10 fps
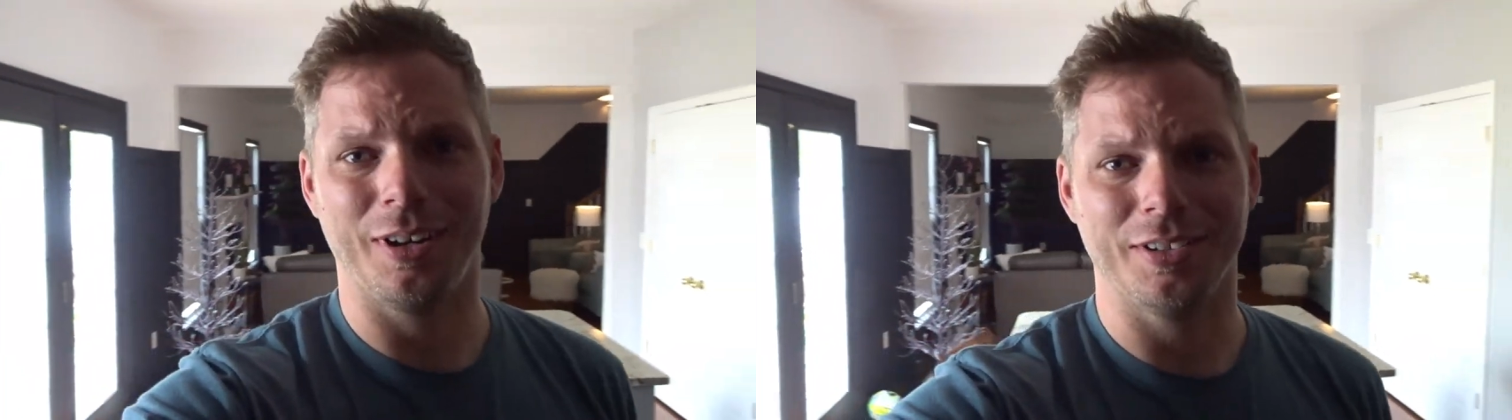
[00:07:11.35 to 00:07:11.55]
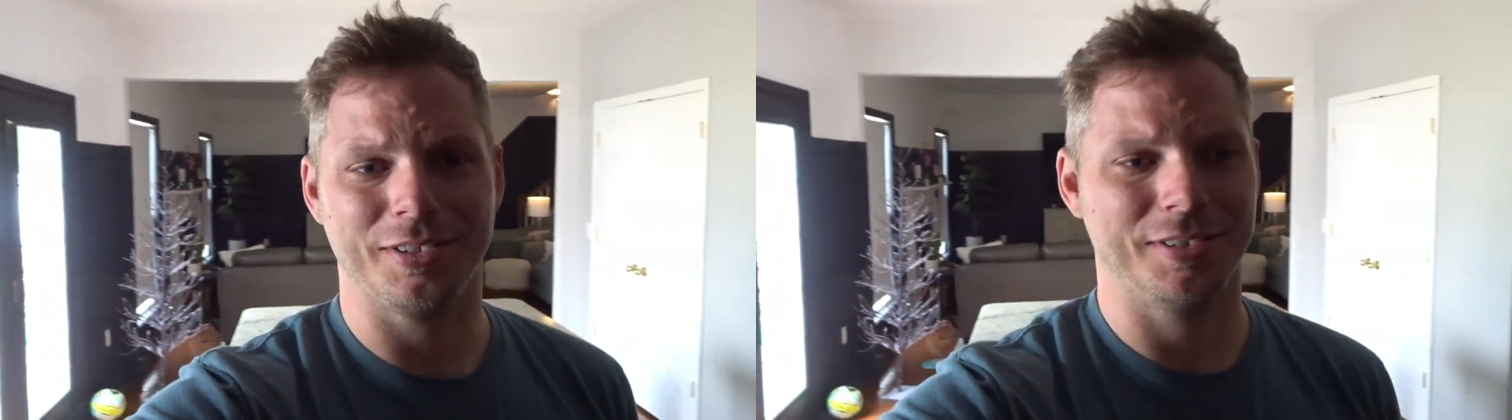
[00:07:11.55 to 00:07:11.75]

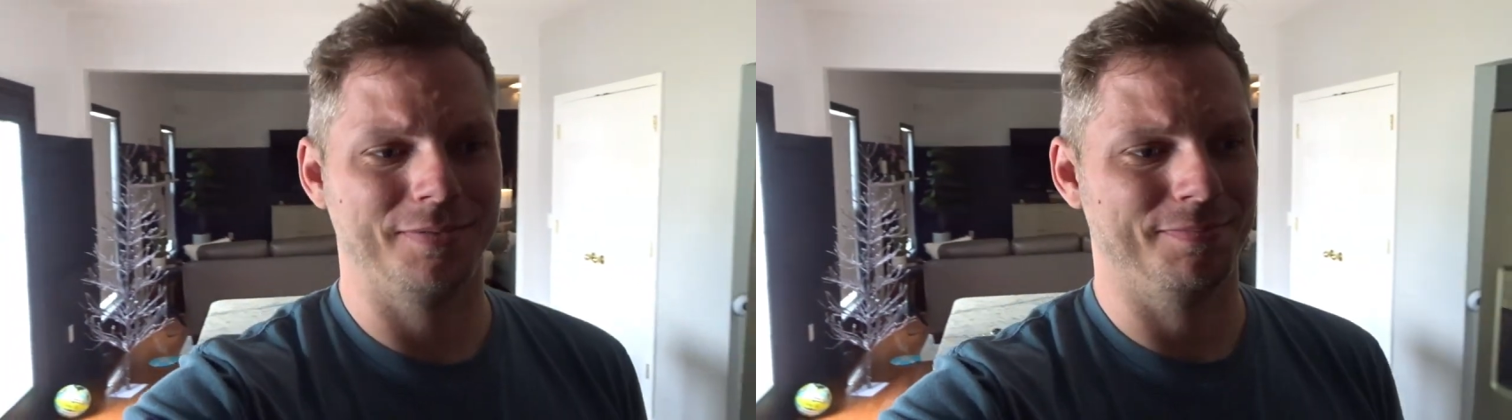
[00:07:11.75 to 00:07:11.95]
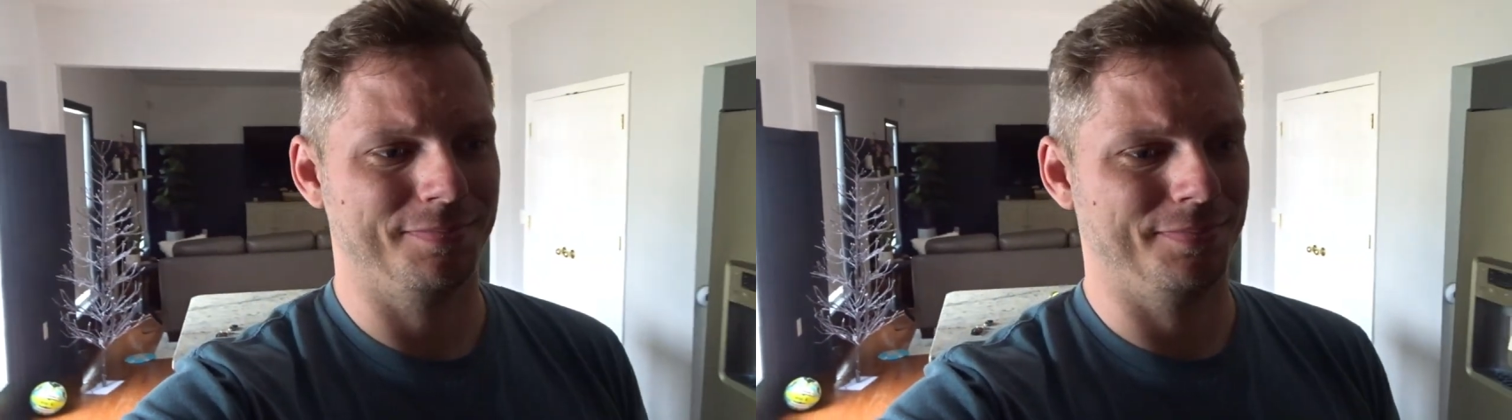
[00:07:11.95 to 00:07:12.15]
else.
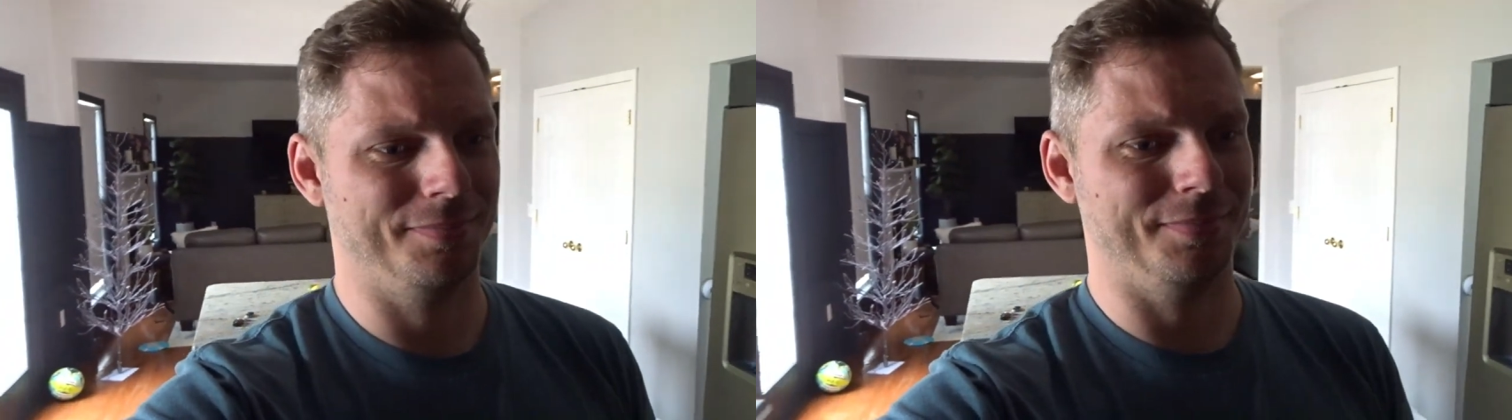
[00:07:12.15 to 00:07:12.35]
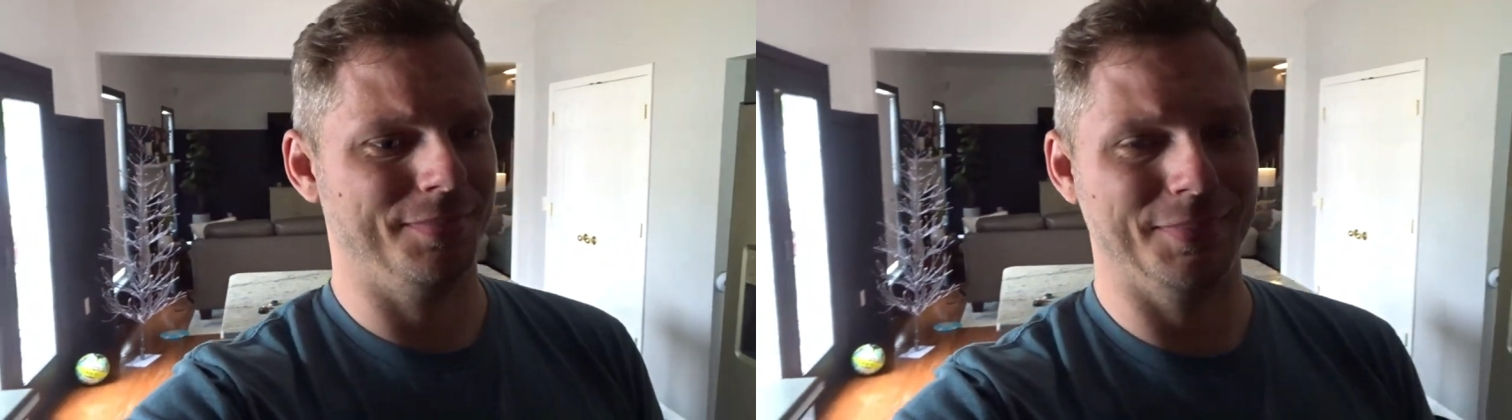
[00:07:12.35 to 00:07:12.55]

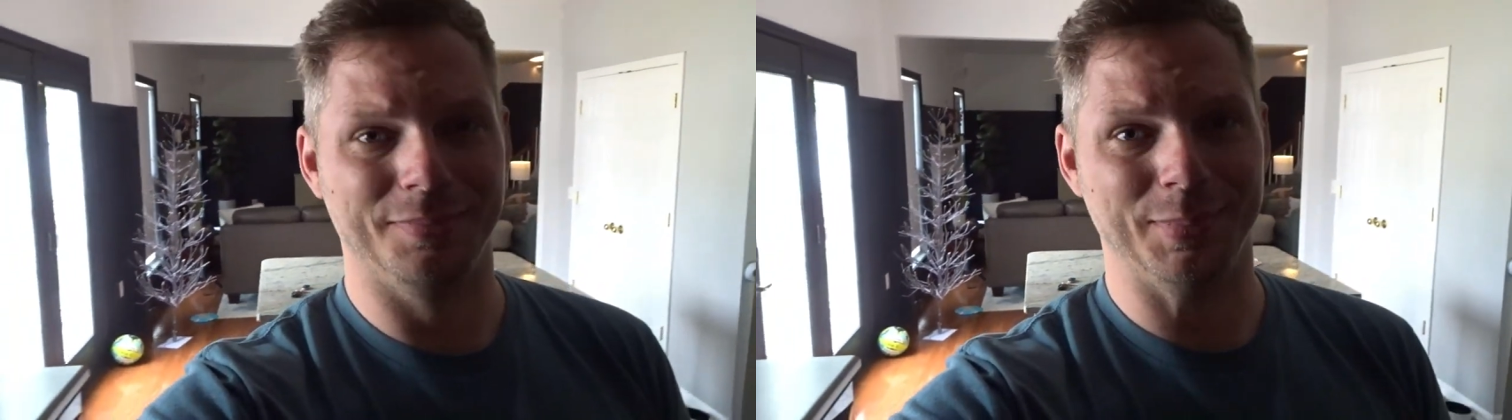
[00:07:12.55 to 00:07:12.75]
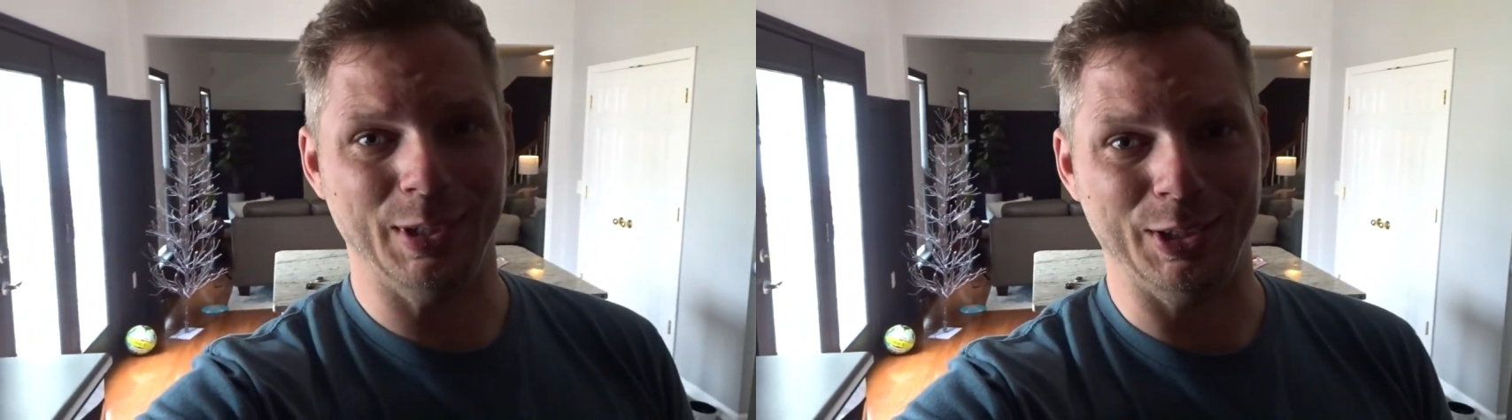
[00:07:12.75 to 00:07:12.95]

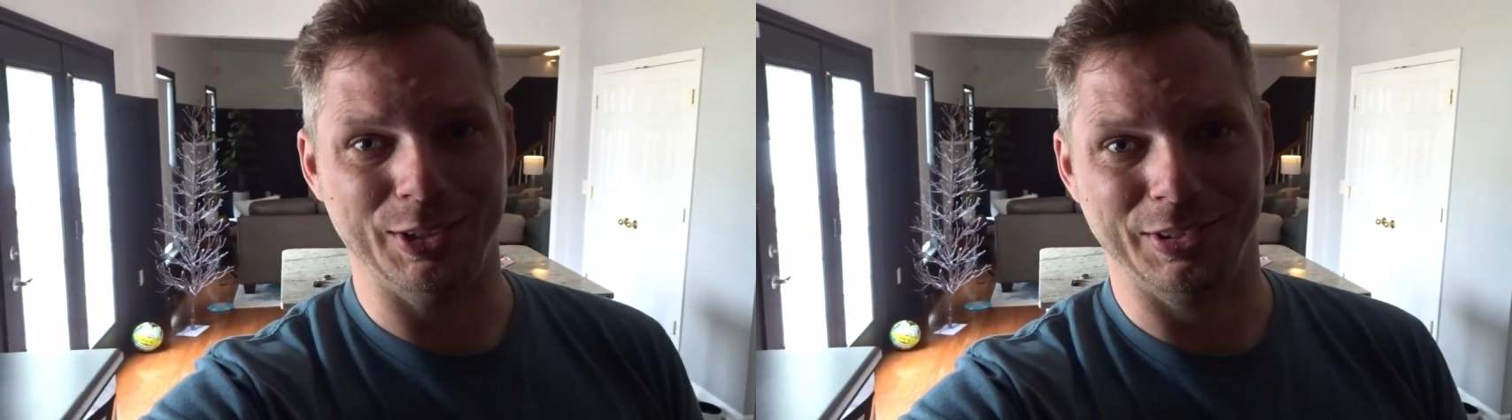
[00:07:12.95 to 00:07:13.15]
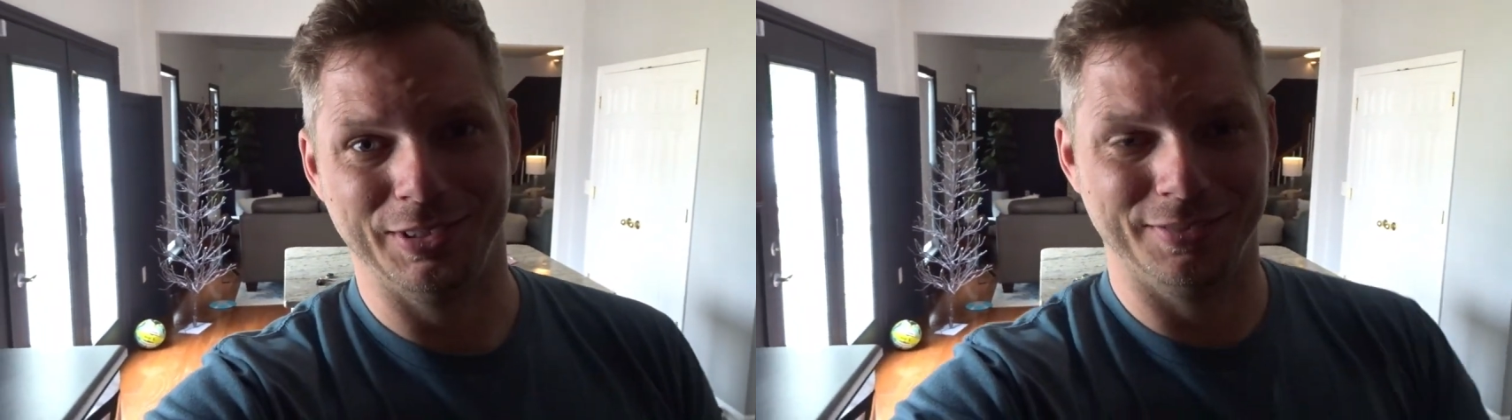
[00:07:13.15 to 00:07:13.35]

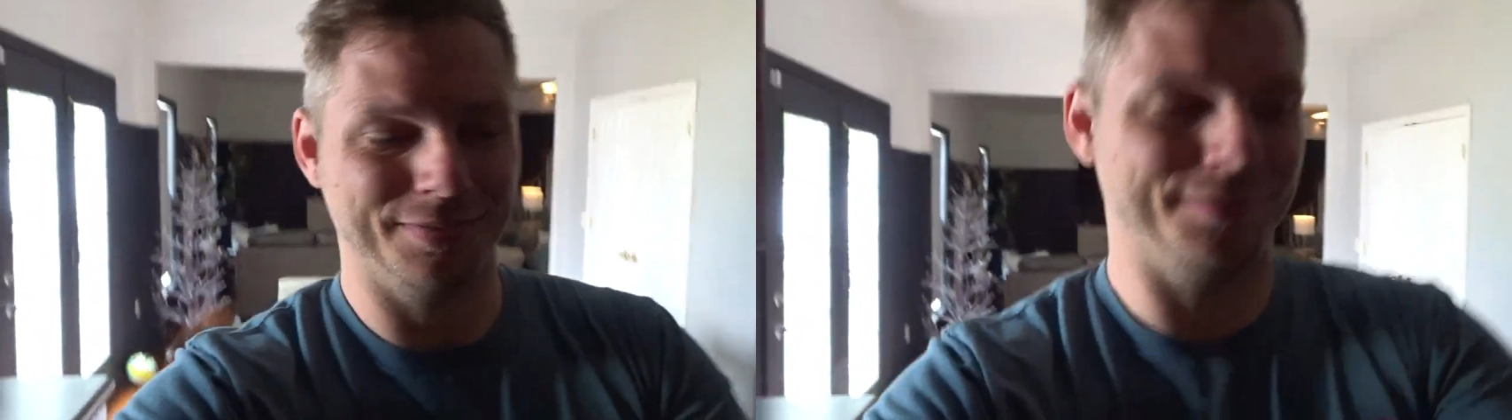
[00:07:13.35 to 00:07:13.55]
Delicious.